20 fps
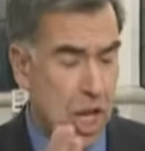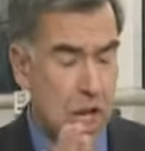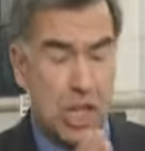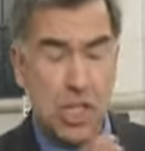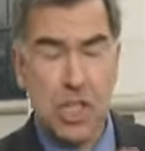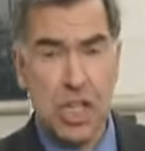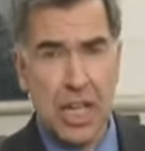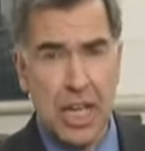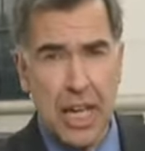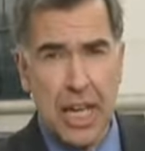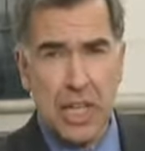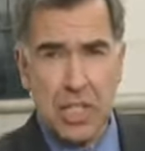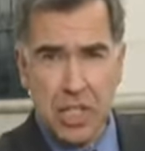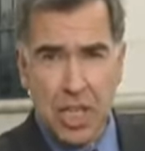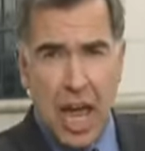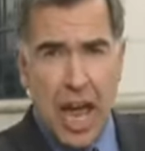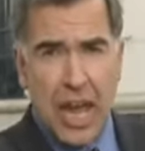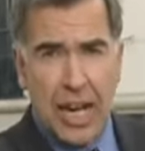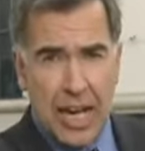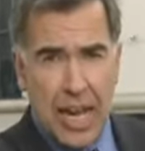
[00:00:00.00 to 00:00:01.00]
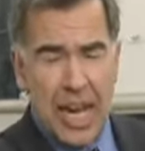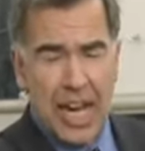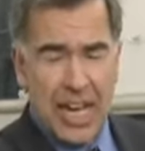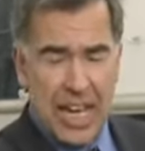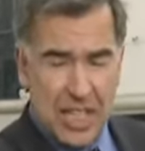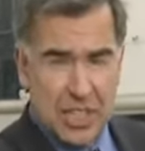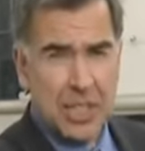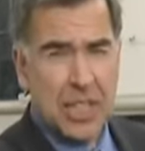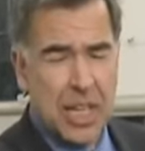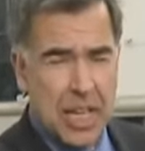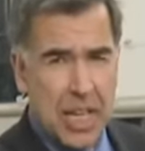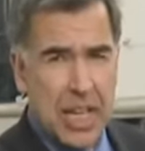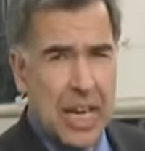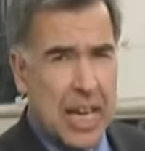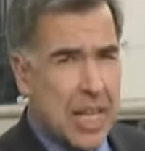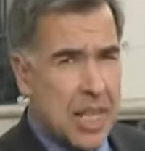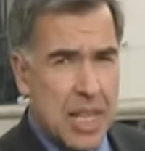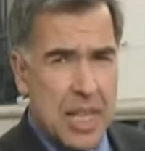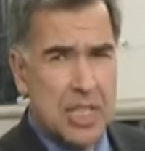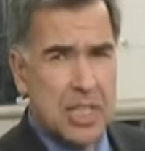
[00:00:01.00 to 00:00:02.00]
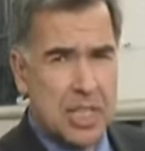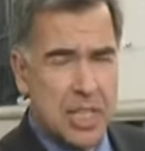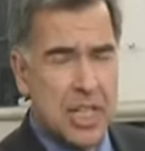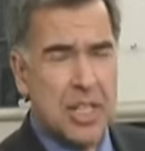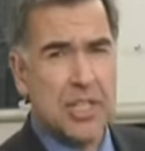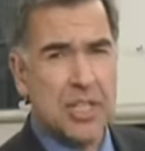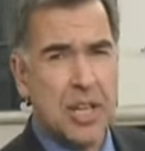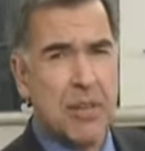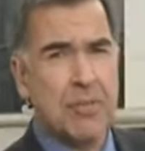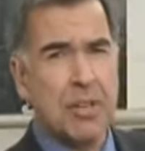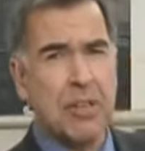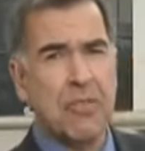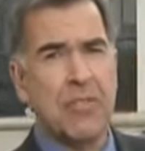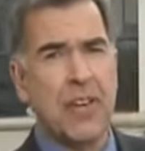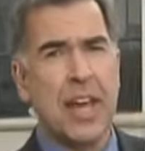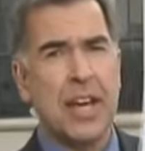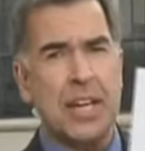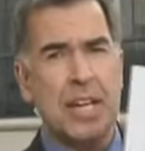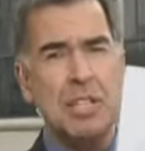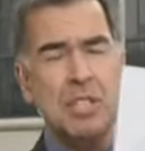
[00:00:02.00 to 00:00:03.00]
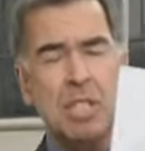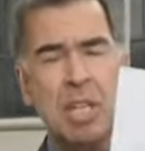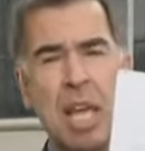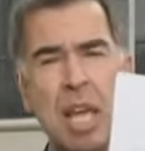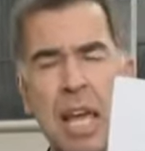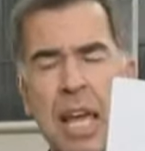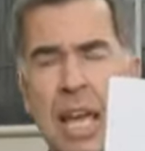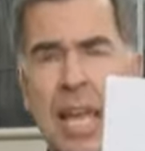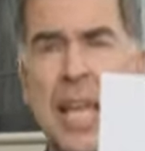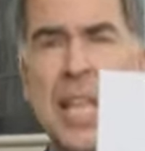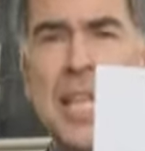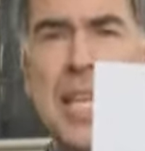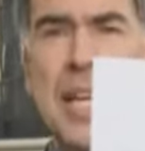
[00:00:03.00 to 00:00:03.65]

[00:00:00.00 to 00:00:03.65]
She is not listed in this list of defendants in the